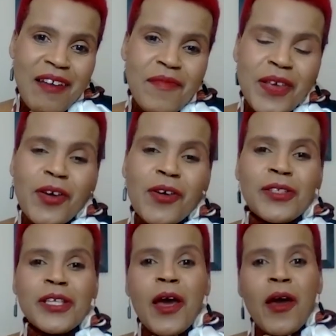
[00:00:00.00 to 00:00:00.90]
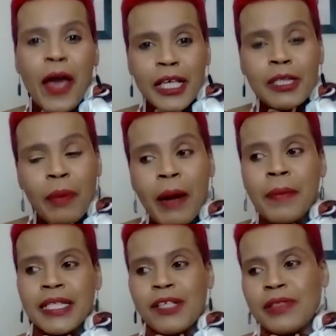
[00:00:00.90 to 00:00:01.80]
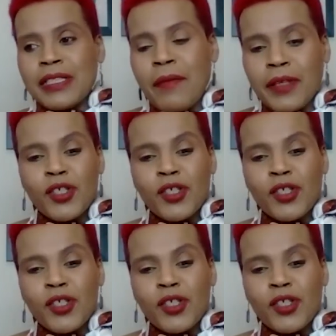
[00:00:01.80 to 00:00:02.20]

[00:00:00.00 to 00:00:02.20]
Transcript: Because experimenting with something,